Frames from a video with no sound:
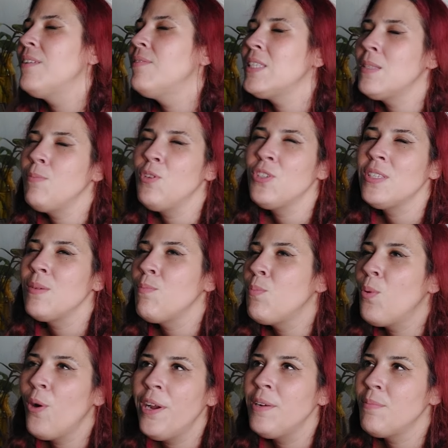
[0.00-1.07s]
give us the most
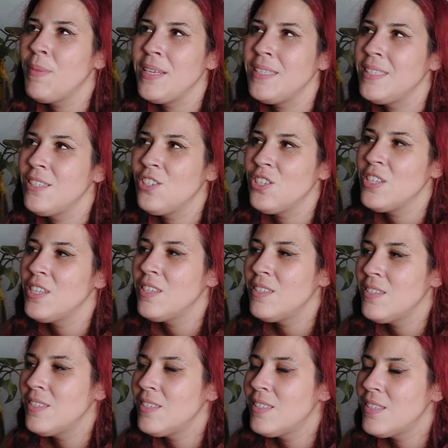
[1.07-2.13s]
important
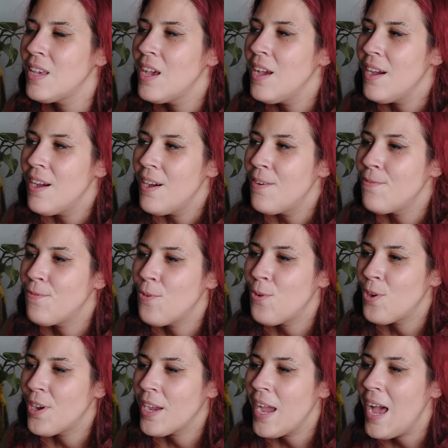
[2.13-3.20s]
messages for